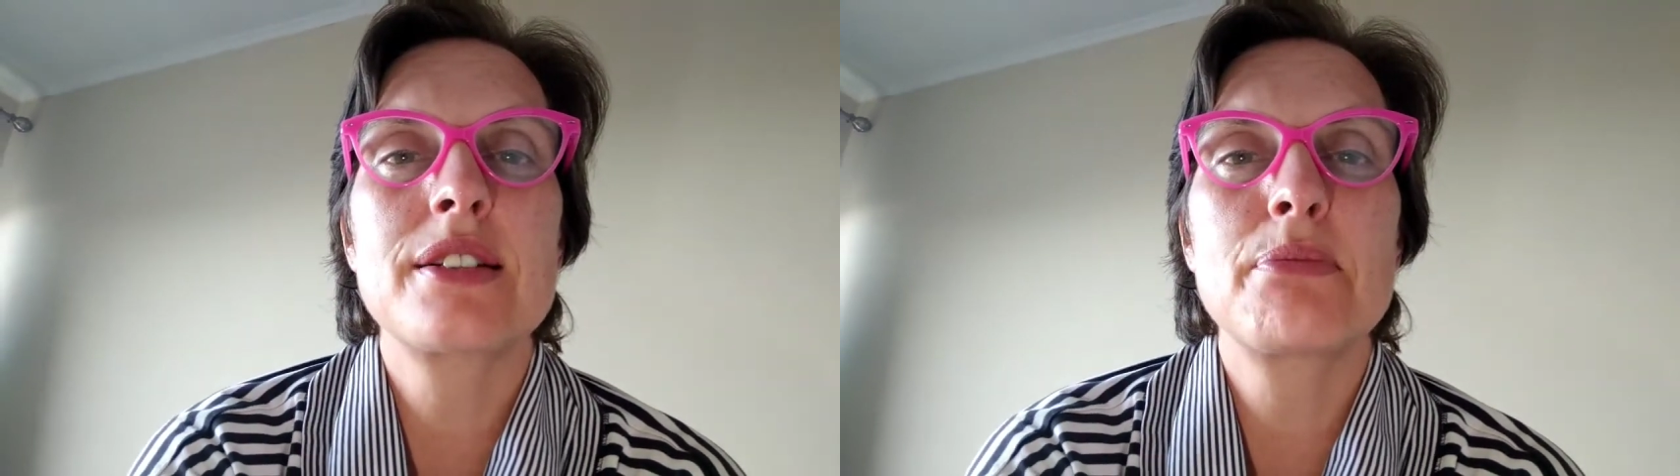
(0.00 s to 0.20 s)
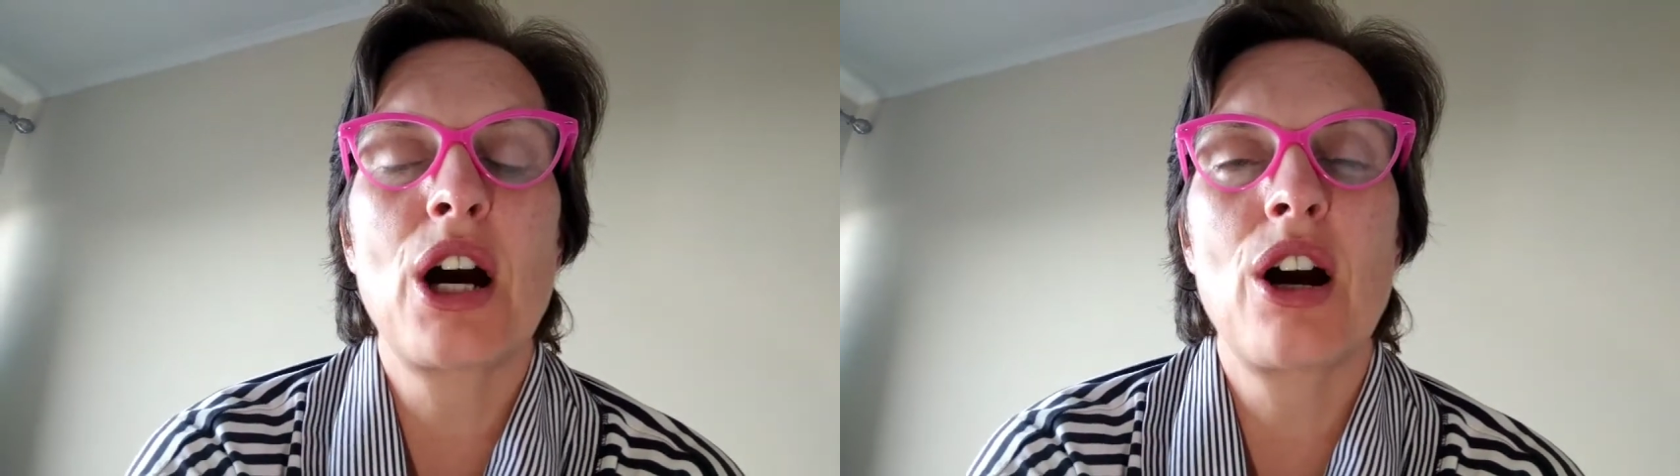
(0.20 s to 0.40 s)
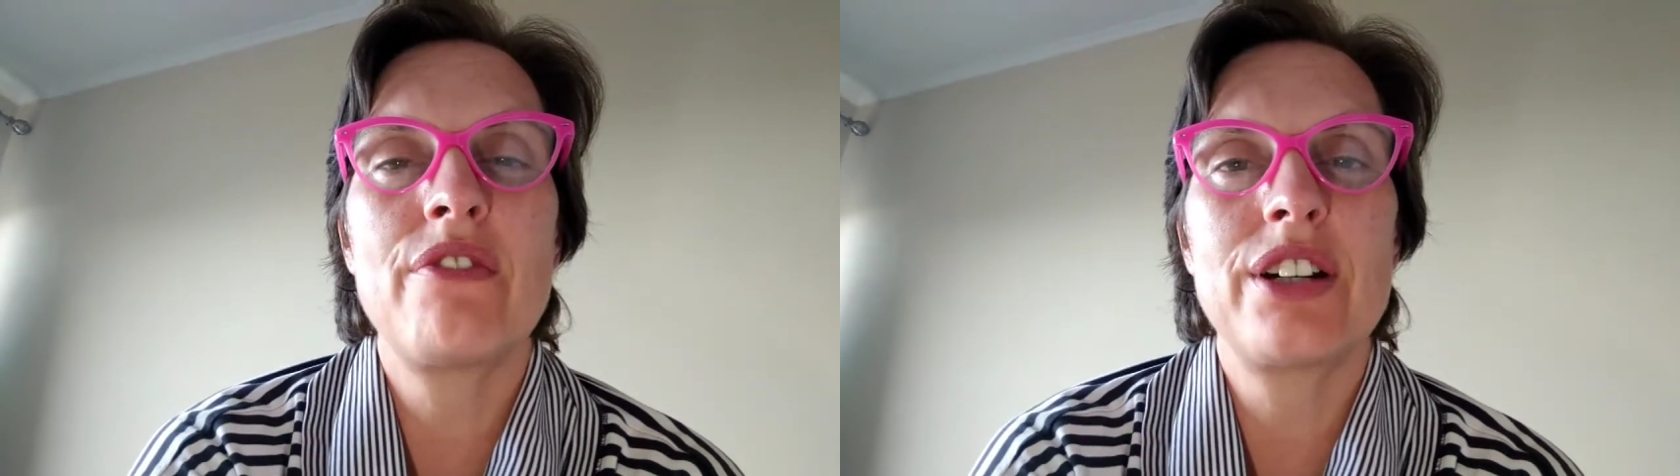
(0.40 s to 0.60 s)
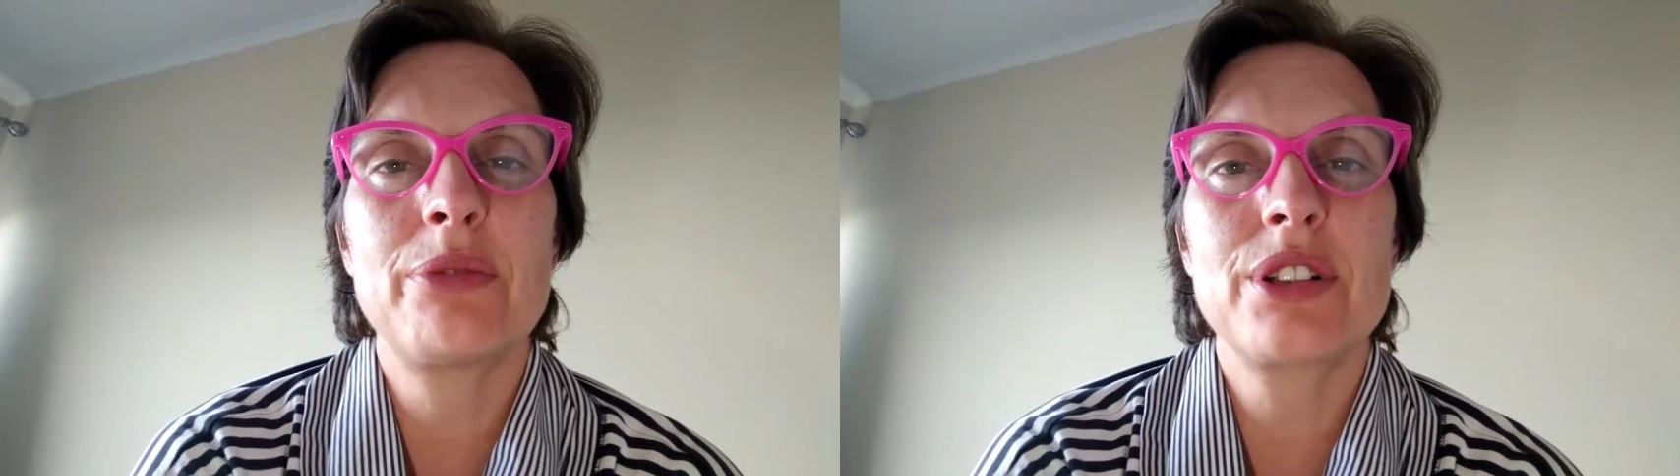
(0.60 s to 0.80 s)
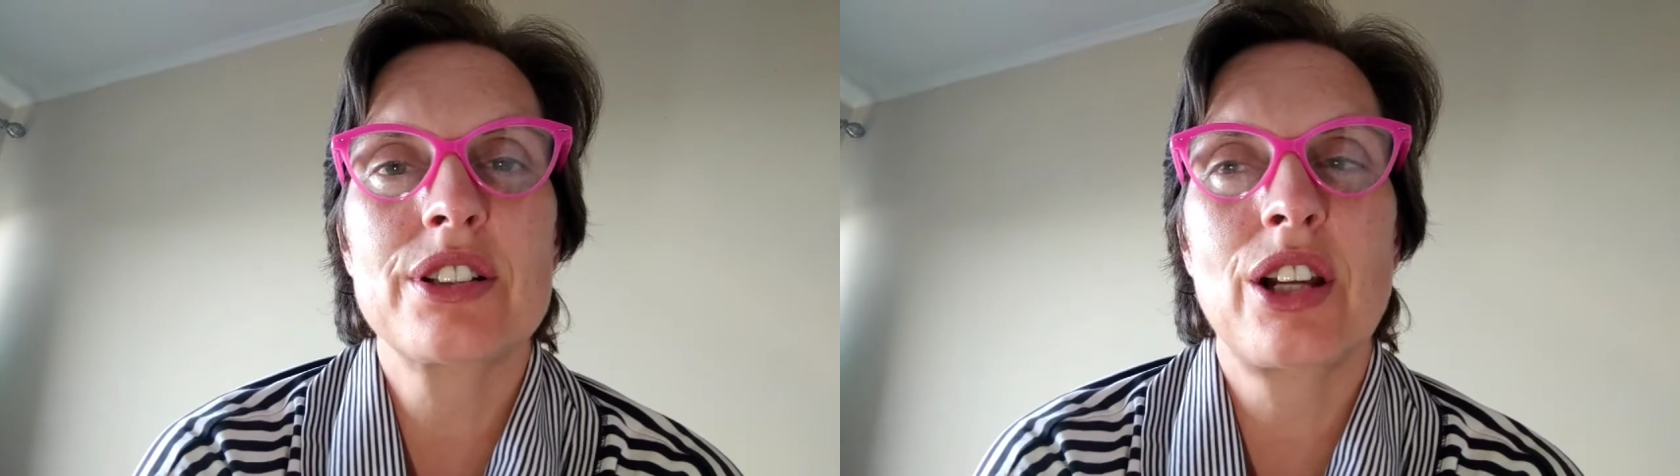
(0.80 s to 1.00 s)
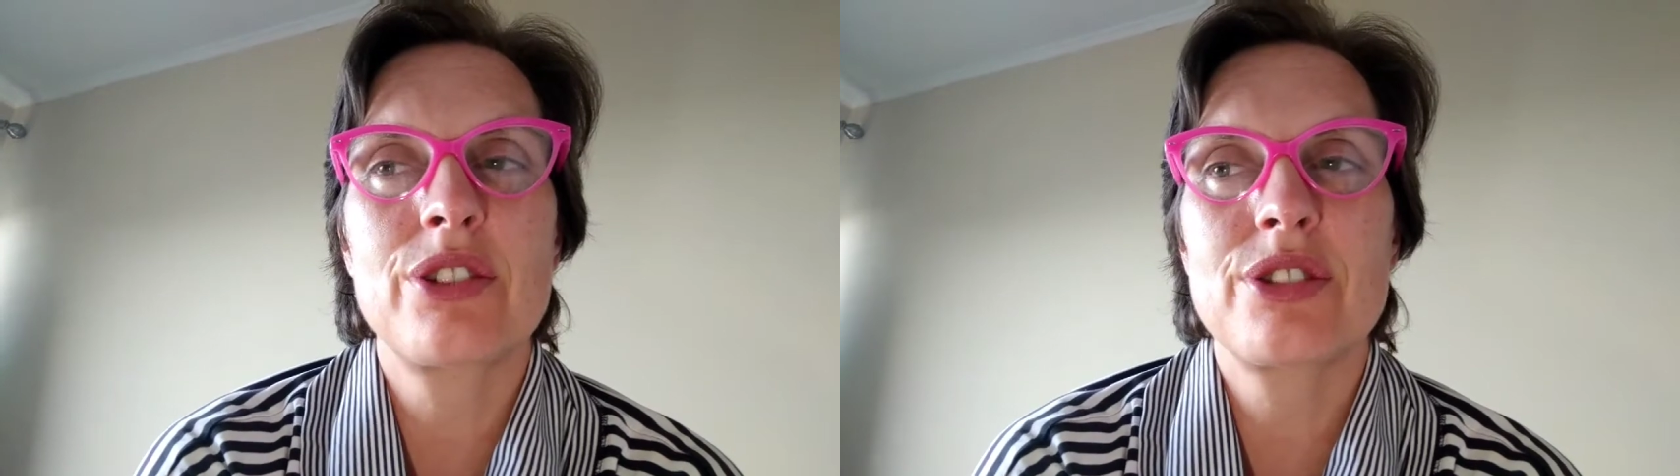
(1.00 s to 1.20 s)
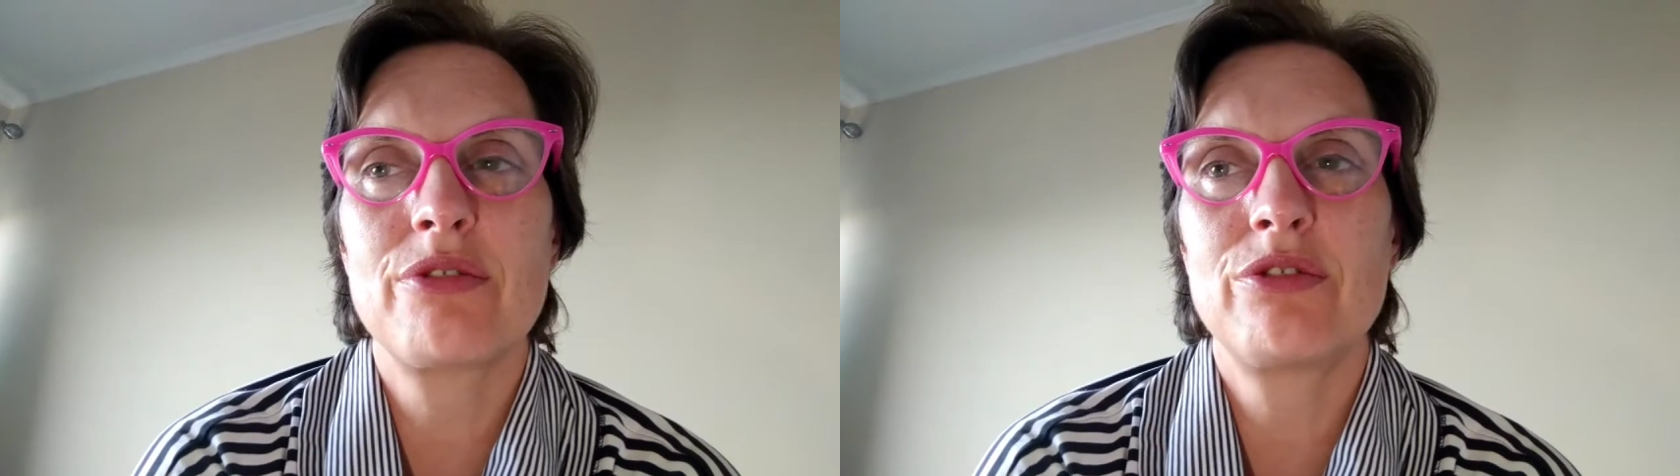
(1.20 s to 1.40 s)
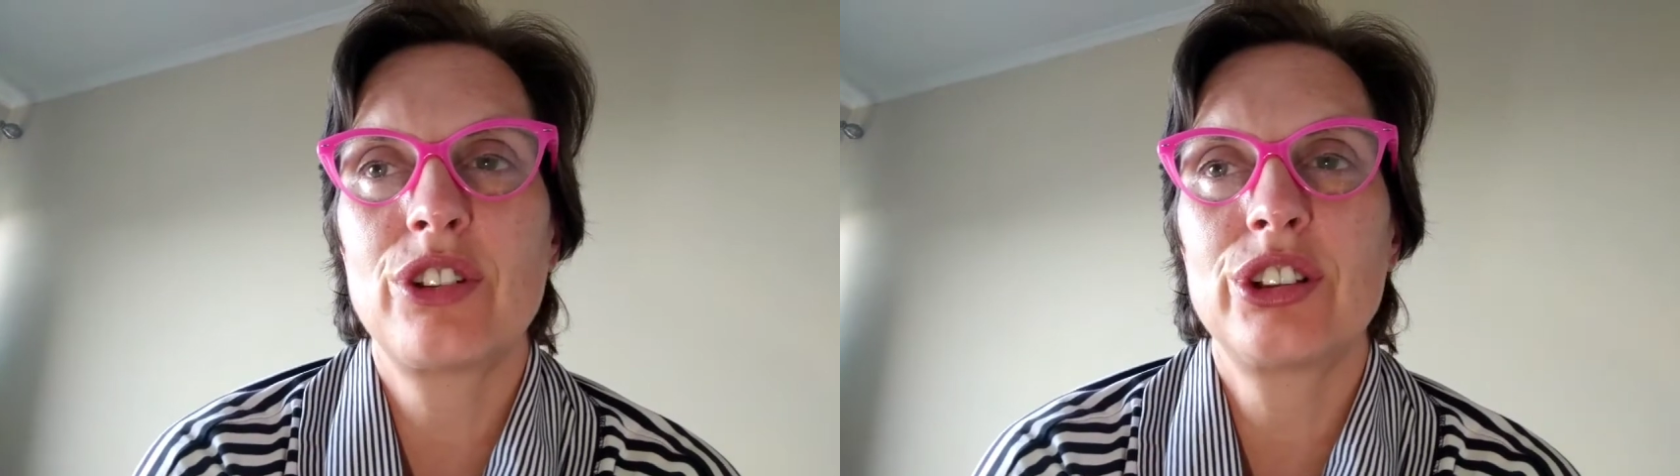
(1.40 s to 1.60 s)
part of it was lost,
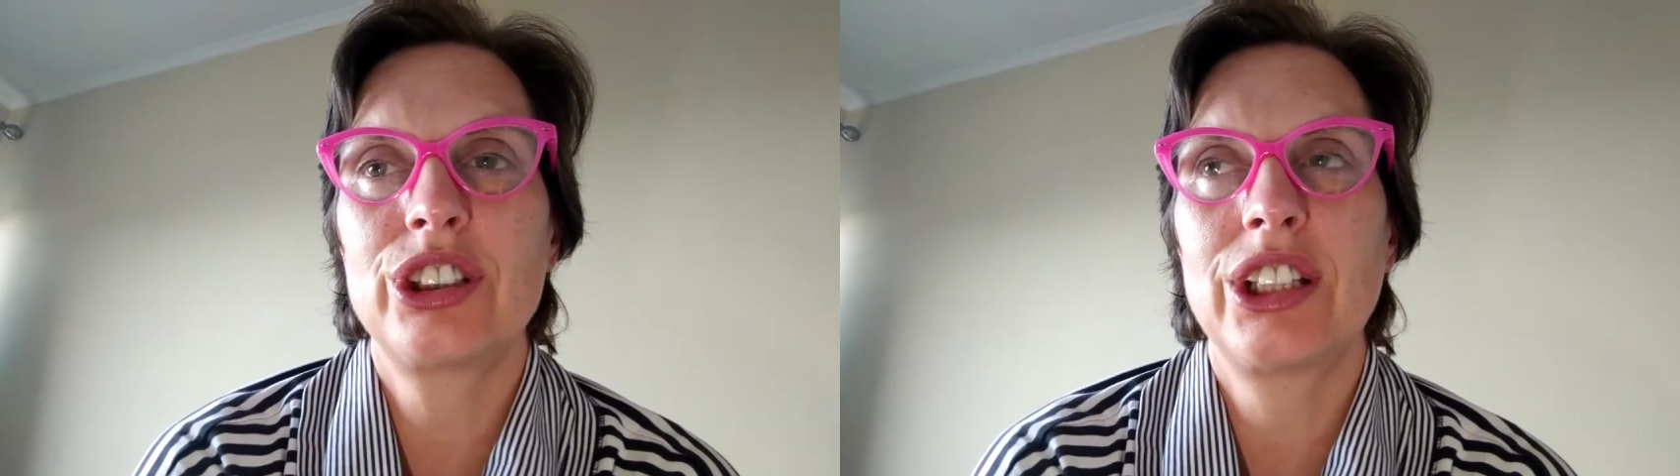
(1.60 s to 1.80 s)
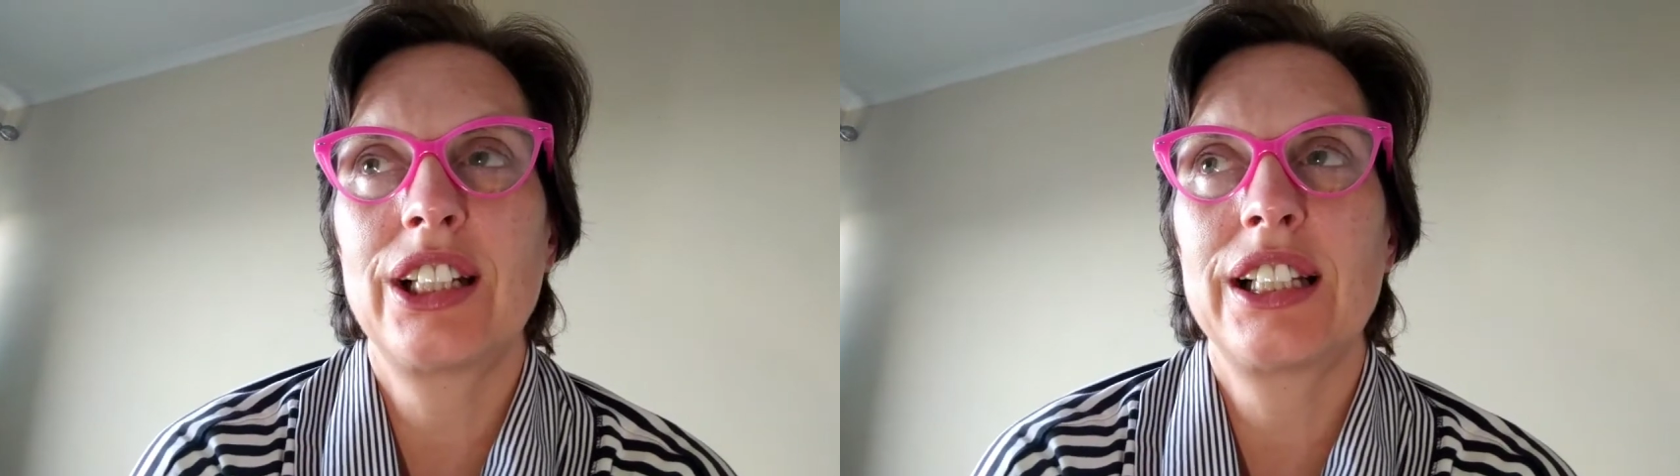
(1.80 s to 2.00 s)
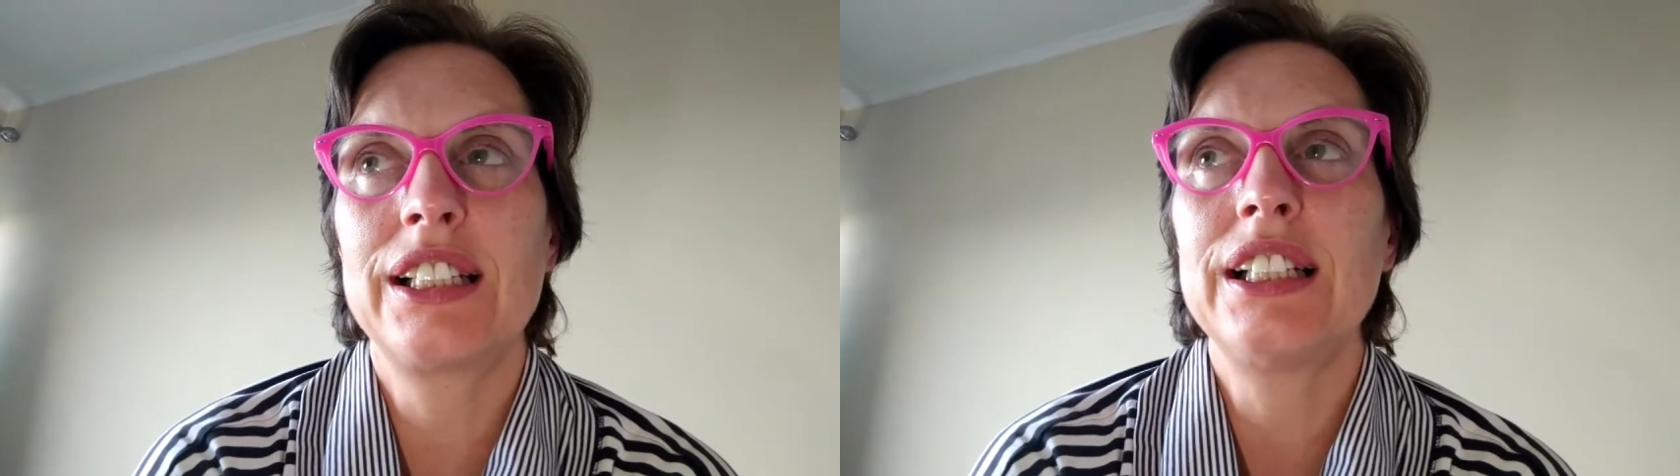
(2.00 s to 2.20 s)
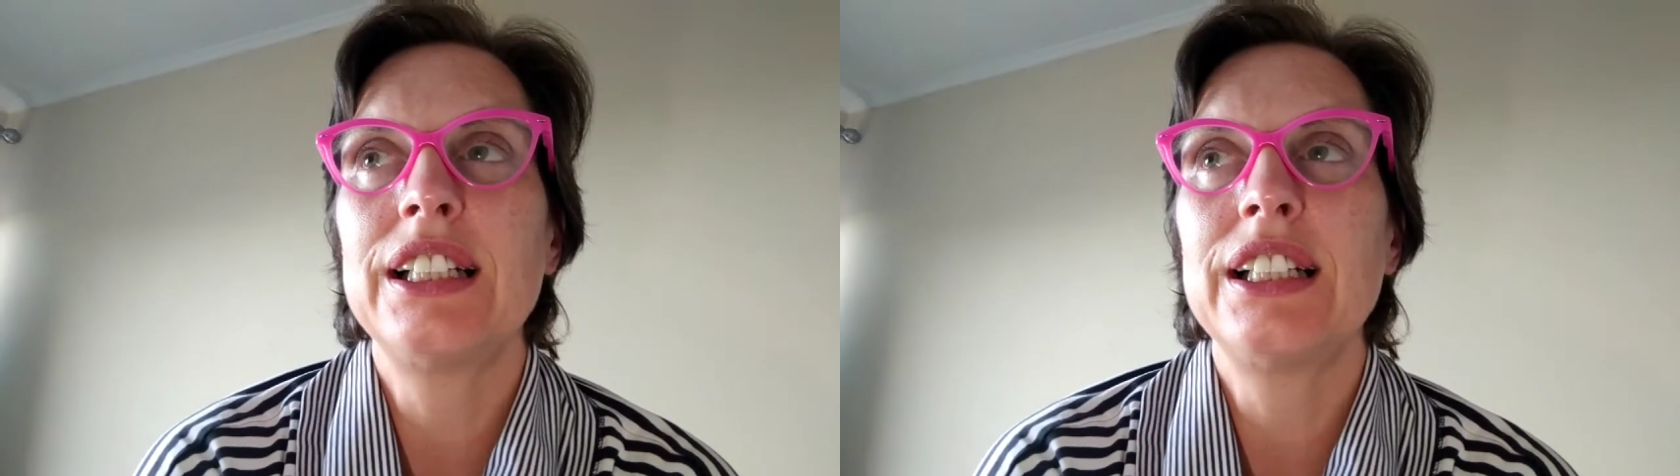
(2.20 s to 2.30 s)
unfortunately.